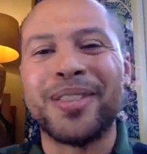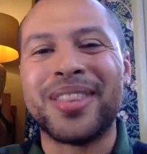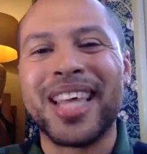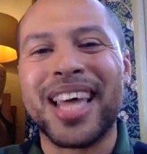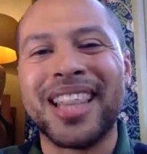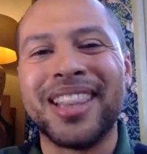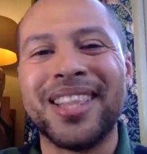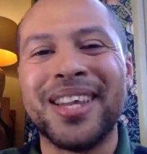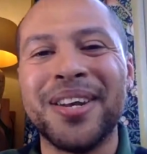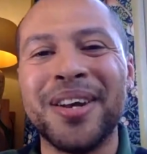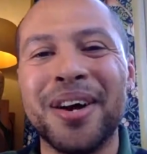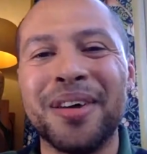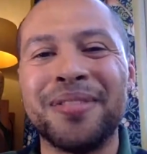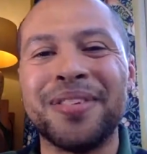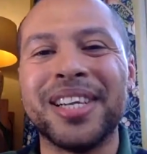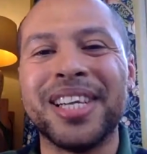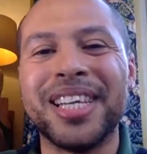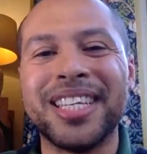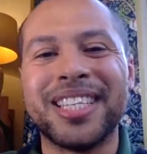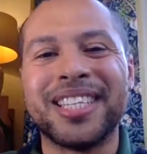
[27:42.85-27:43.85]
then the
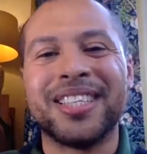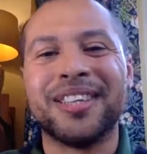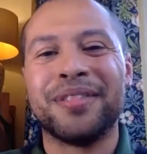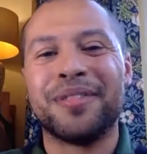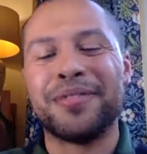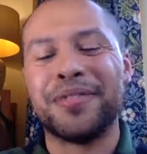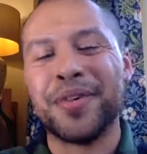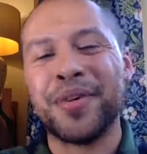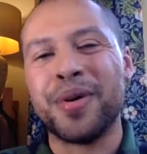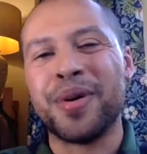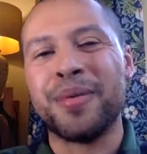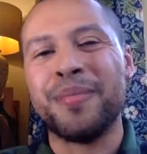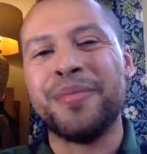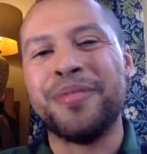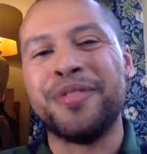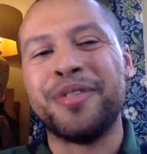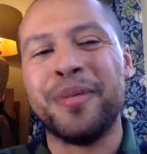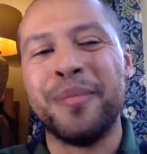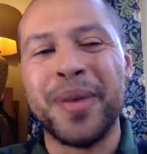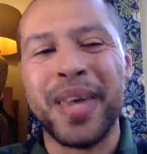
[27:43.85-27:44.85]
novel is the form
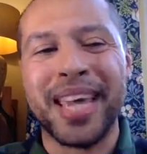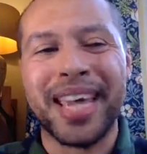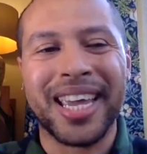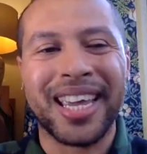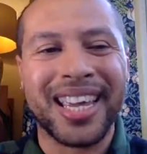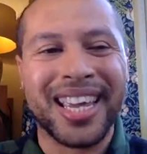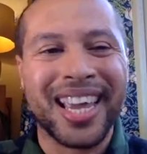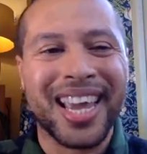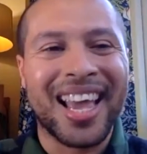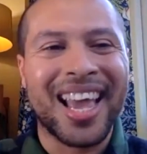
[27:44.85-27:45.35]
for me.